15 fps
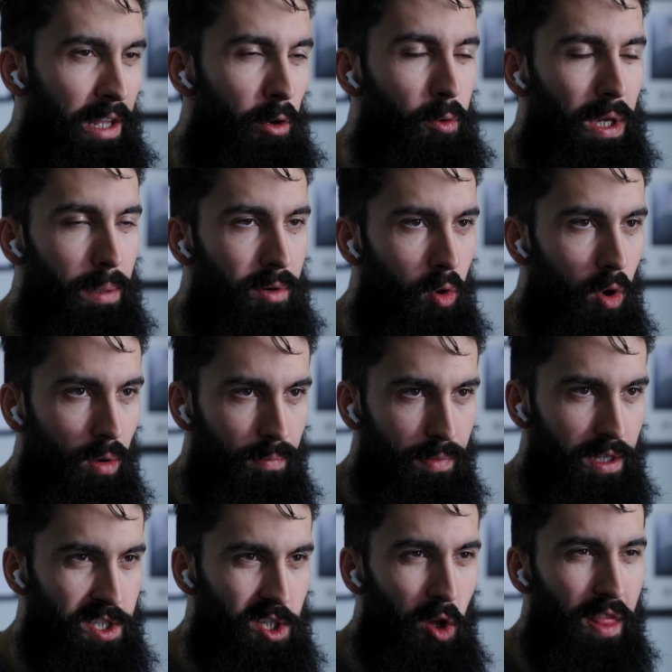Now, don't get me wrong,
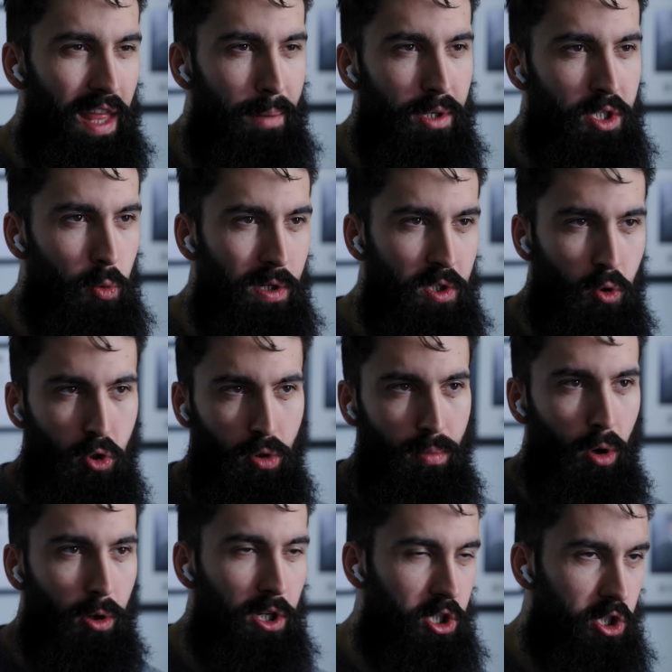there's not that much research
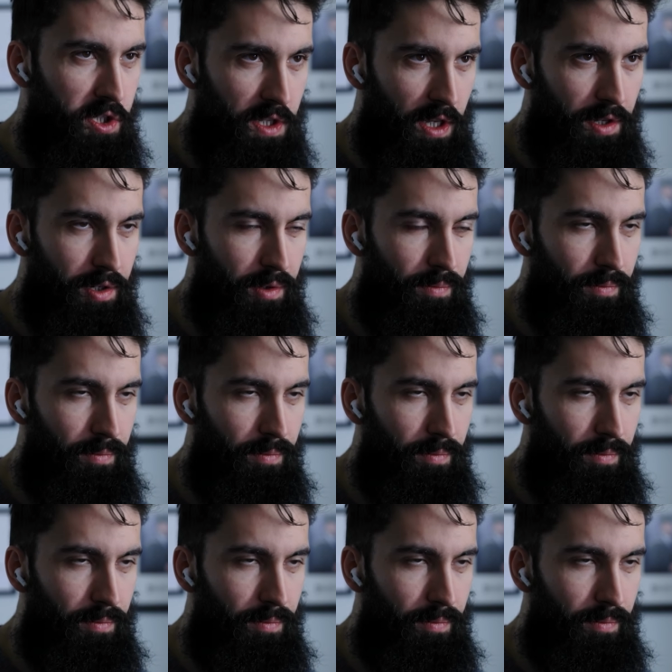on walking just yet,